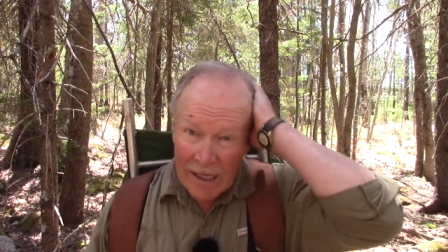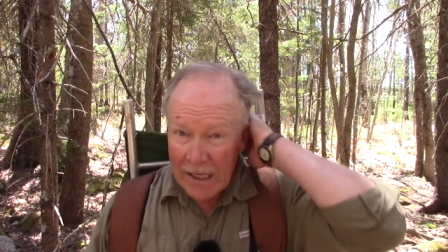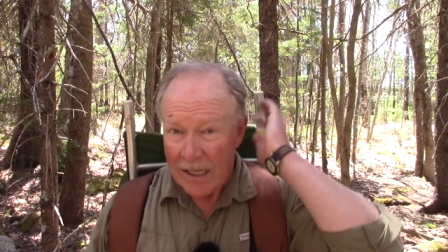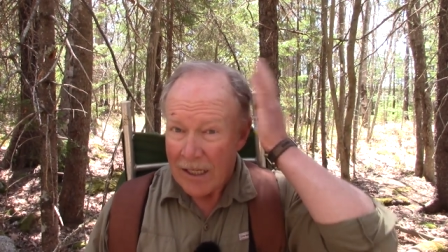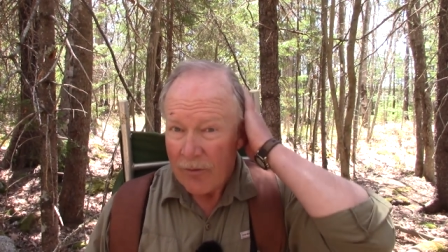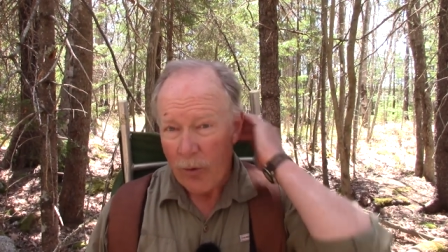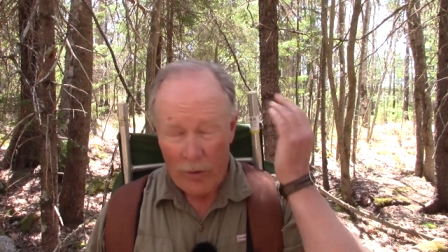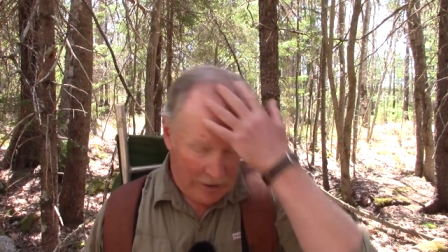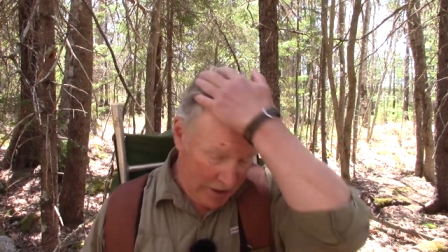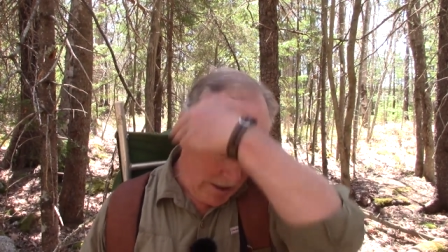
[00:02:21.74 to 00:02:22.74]
And of
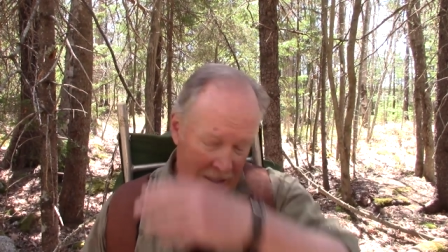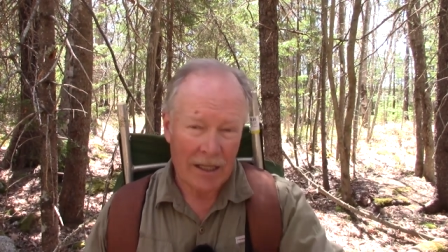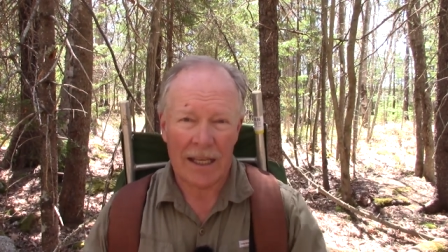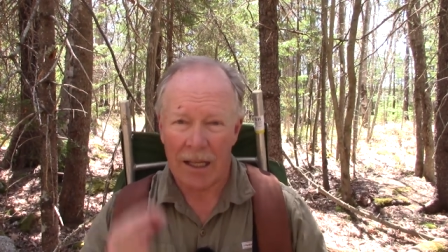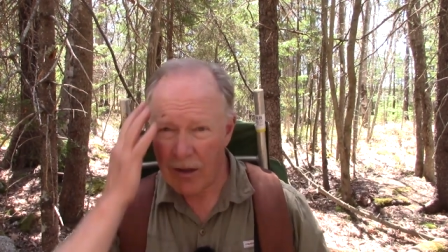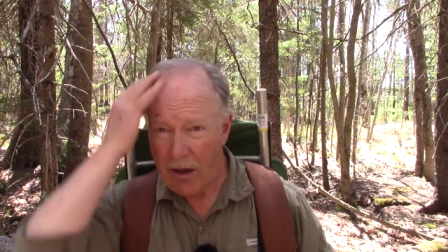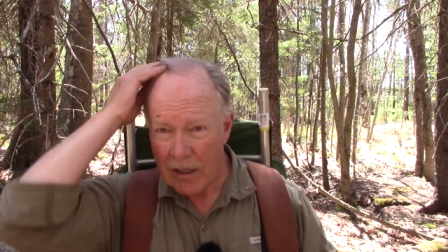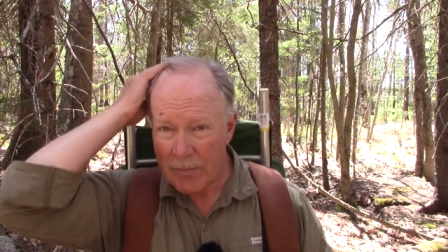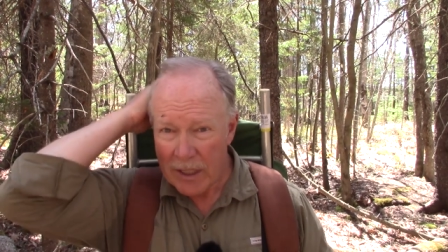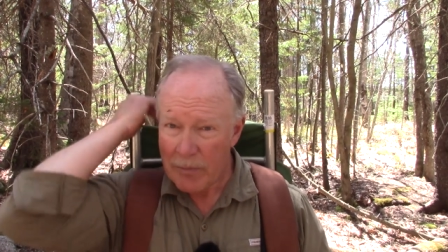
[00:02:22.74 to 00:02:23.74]
course, like a lot
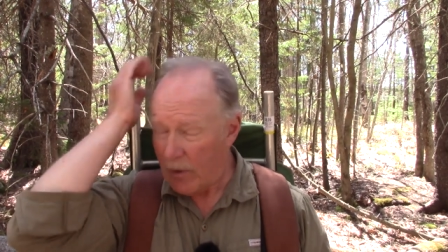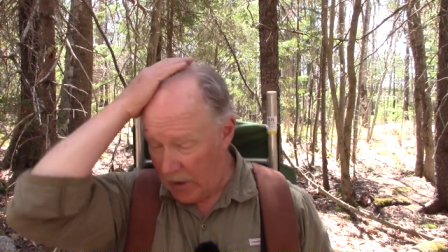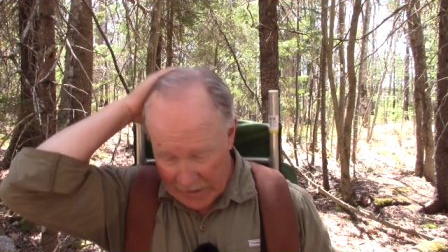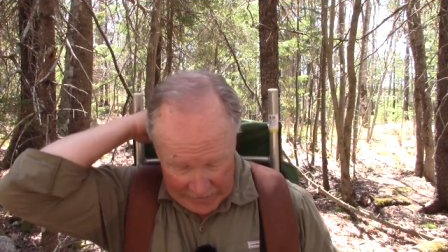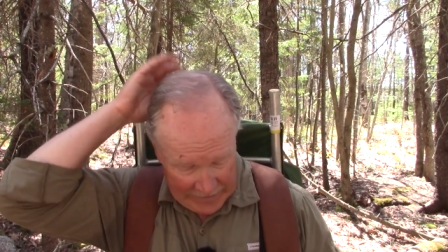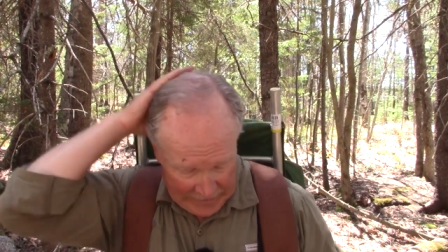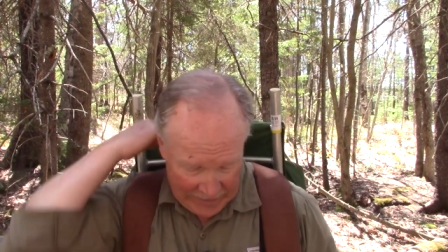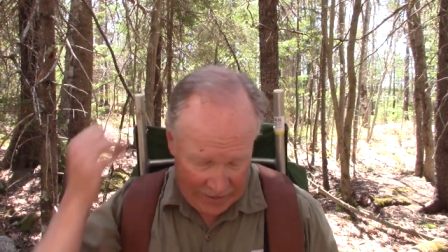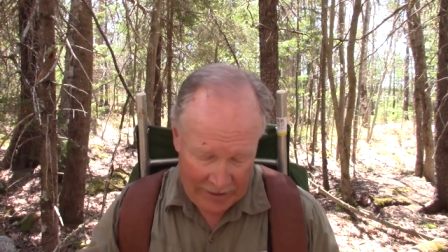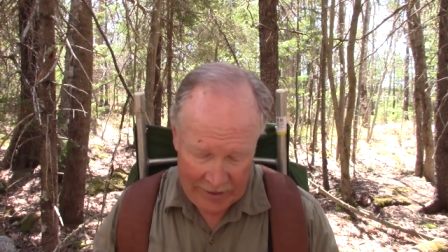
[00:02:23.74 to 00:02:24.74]
of people,
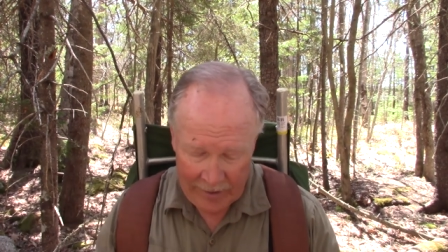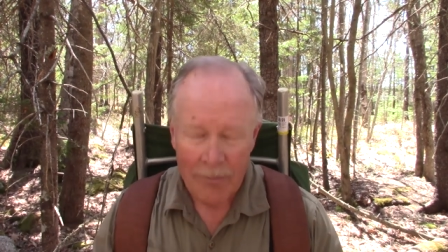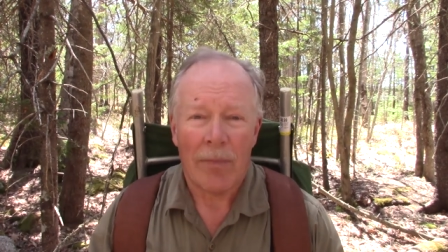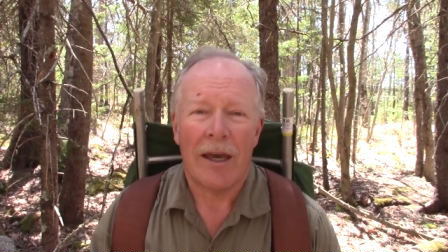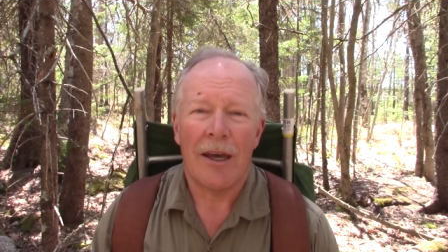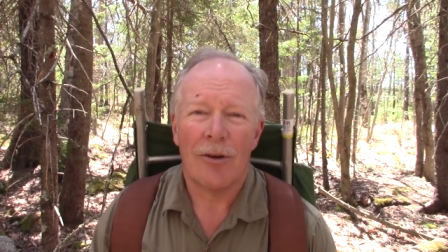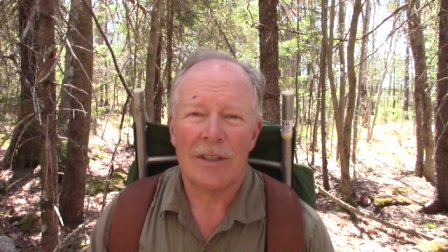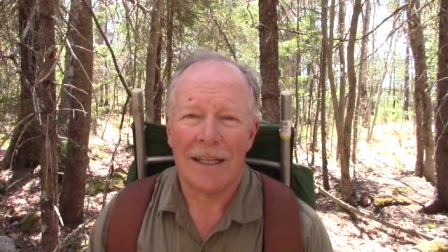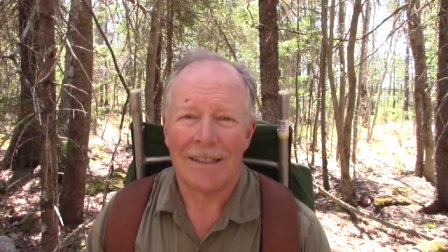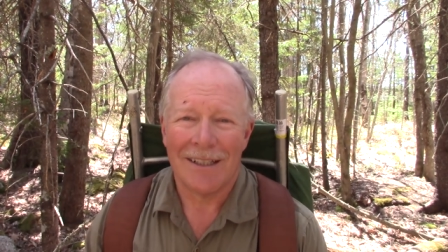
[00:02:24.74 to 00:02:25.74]
my hair
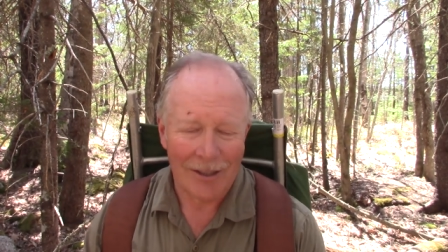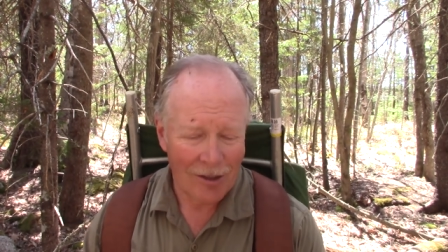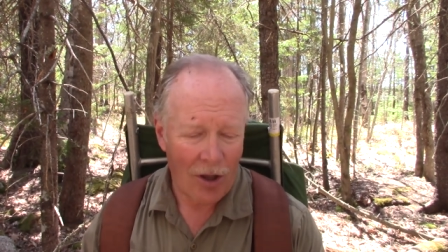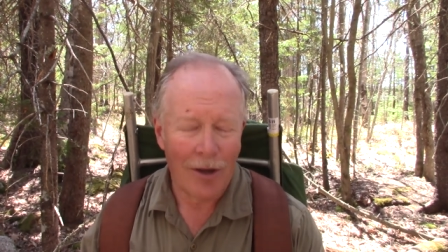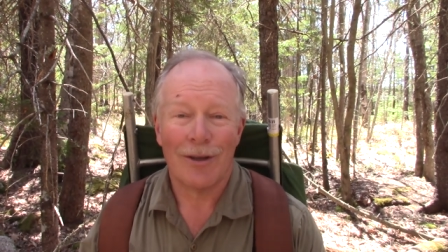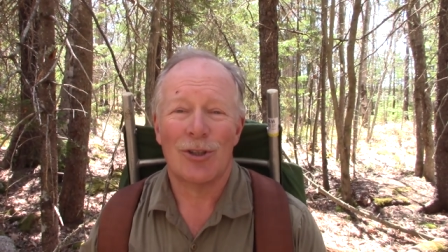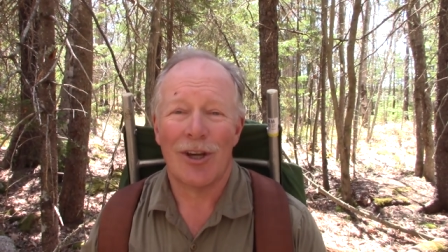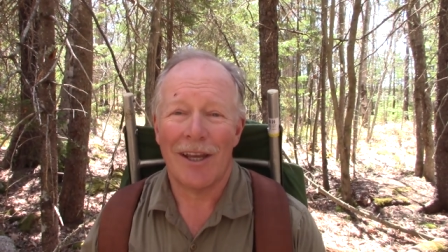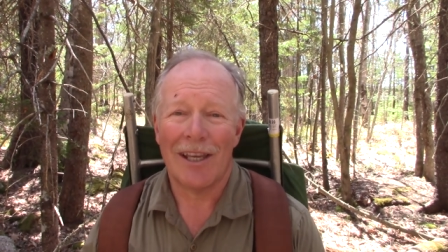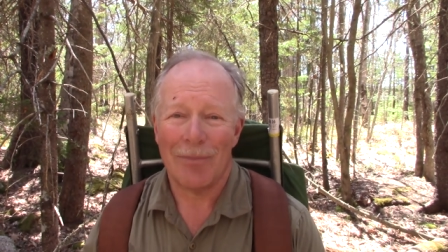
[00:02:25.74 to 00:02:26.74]
is getting a little long and
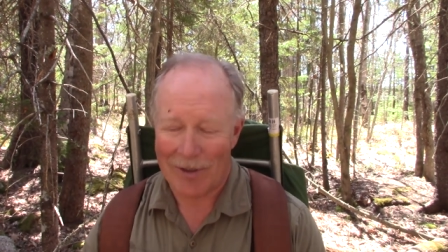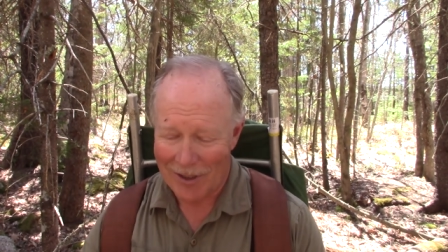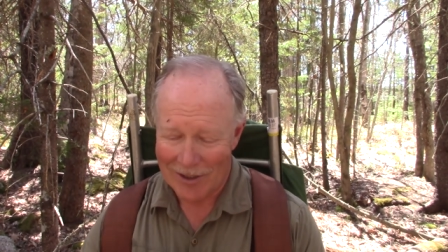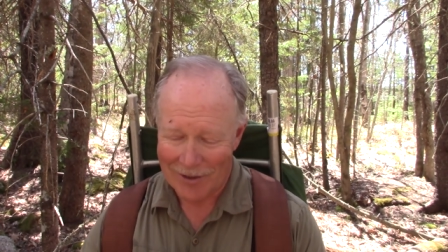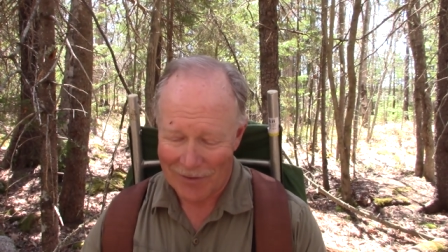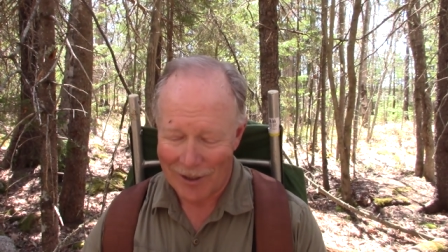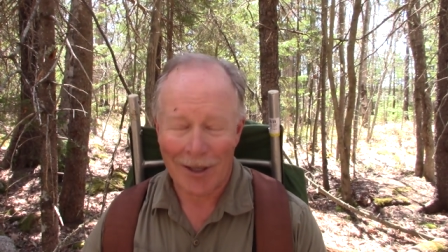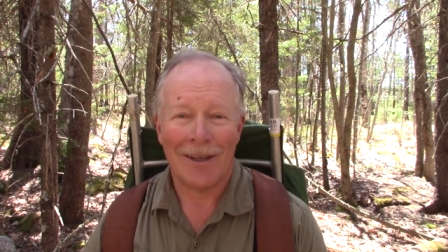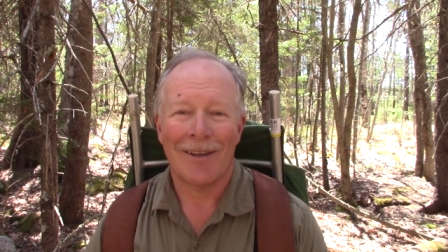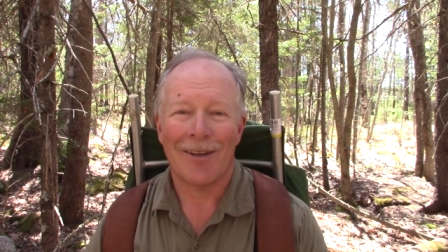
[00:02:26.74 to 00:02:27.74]
shaggy because of
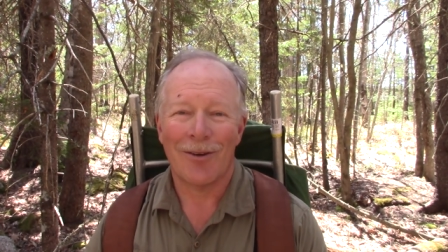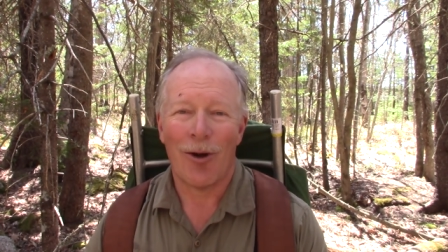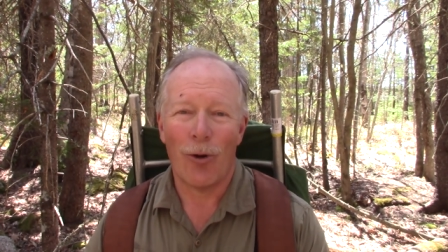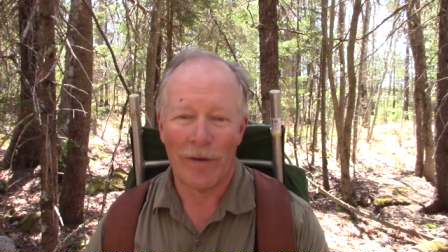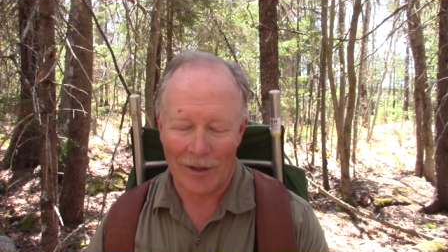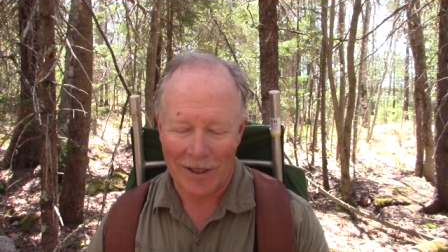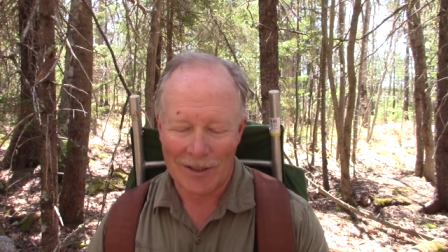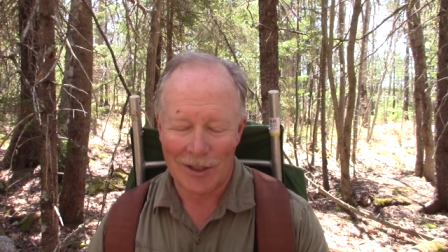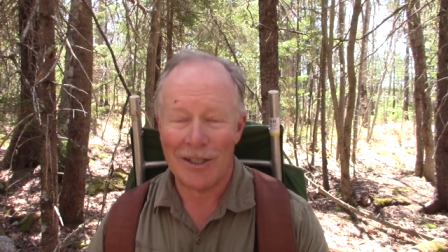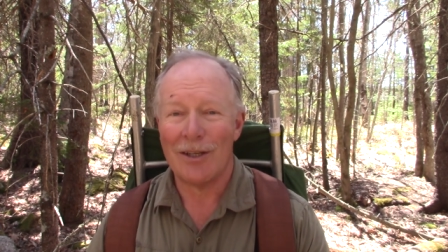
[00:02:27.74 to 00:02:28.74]
the
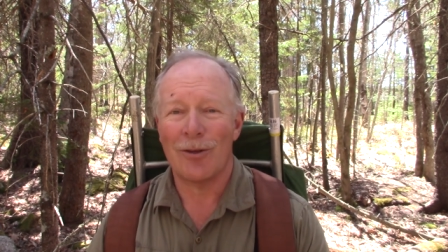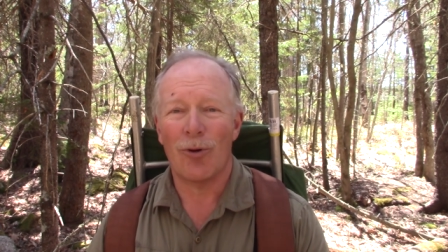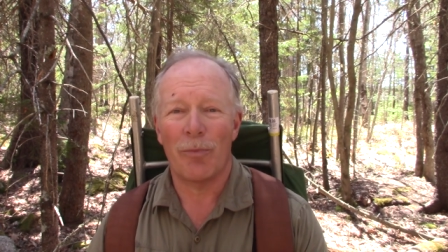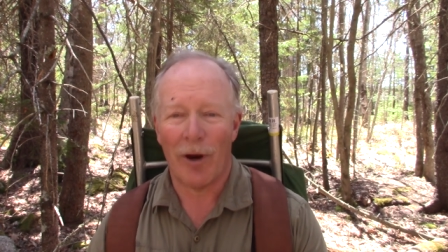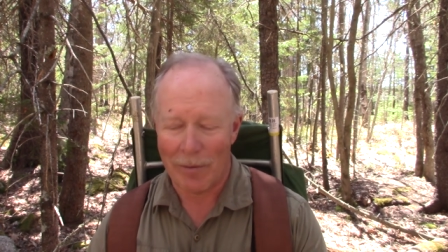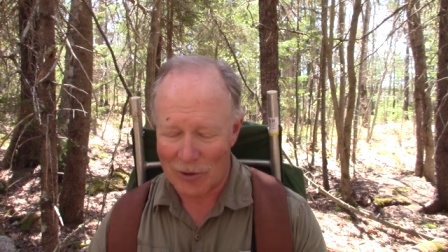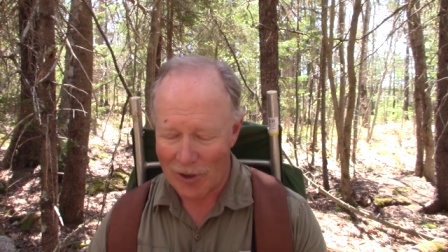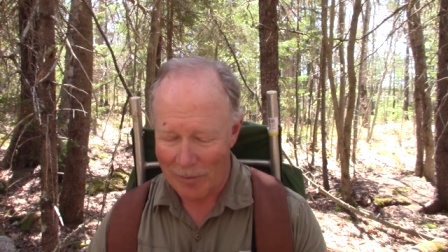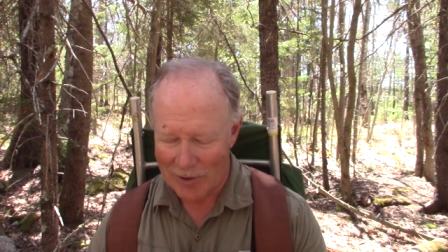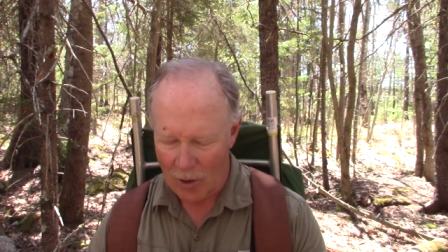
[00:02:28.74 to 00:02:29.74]
COVID-19, no barber
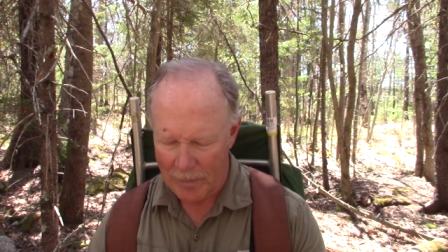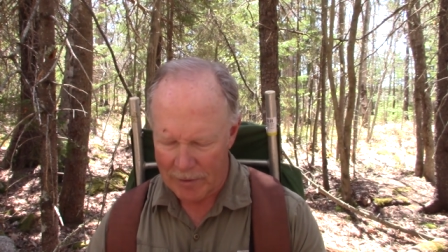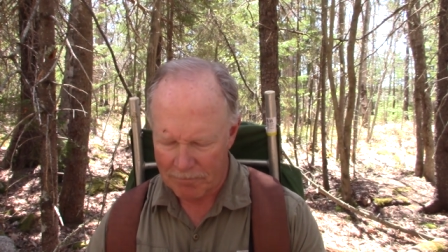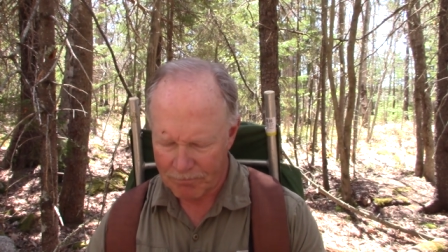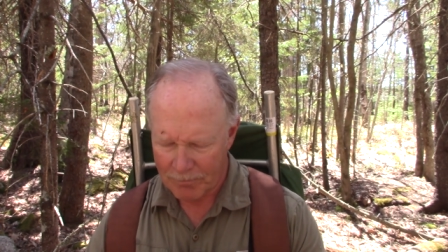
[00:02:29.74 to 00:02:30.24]
shops open.